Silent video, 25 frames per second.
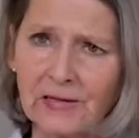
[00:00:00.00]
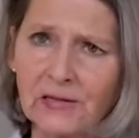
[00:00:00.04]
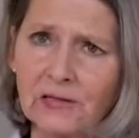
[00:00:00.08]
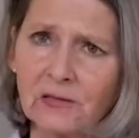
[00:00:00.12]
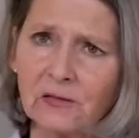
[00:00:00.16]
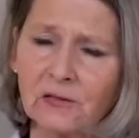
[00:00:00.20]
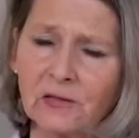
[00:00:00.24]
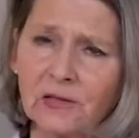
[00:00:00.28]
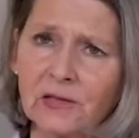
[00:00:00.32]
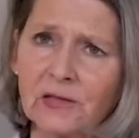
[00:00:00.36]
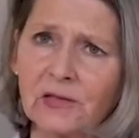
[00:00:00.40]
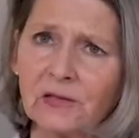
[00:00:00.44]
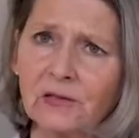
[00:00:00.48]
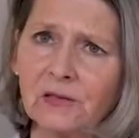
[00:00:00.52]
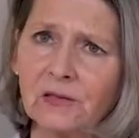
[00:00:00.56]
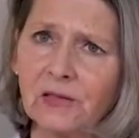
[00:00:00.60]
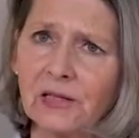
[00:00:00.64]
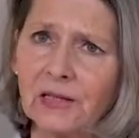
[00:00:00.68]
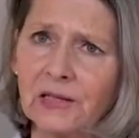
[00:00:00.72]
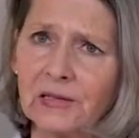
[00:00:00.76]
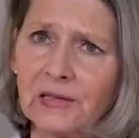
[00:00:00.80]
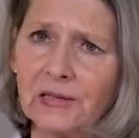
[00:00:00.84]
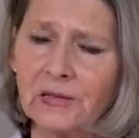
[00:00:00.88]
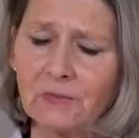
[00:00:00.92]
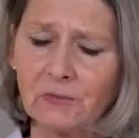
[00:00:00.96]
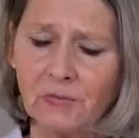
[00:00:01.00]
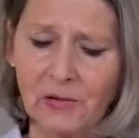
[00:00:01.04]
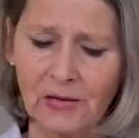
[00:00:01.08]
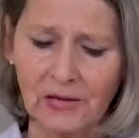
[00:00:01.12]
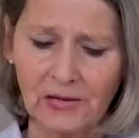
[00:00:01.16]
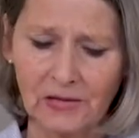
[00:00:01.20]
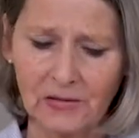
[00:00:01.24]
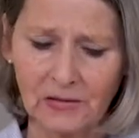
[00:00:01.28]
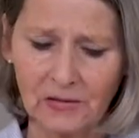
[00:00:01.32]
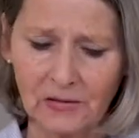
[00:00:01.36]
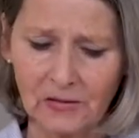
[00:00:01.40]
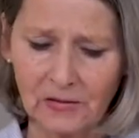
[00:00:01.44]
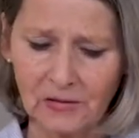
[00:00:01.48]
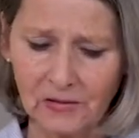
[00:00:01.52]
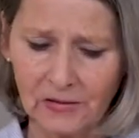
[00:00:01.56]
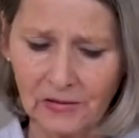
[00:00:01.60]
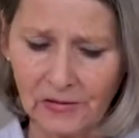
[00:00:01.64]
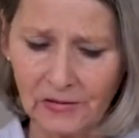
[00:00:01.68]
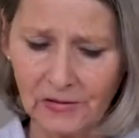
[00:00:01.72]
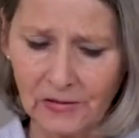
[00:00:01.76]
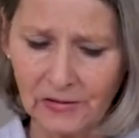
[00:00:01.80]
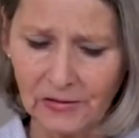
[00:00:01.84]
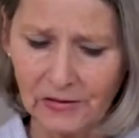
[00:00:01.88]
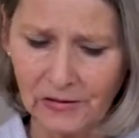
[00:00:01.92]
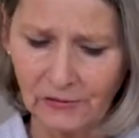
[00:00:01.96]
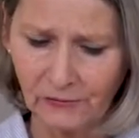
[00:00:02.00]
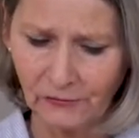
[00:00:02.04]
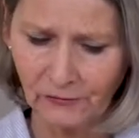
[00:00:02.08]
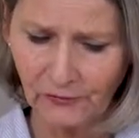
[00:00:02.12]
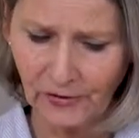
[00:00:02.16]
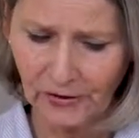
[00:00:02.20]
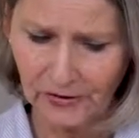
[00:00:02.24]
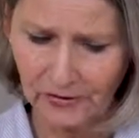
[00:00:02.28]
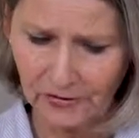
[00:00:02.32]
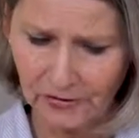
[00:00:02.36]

These are the facts, first of all,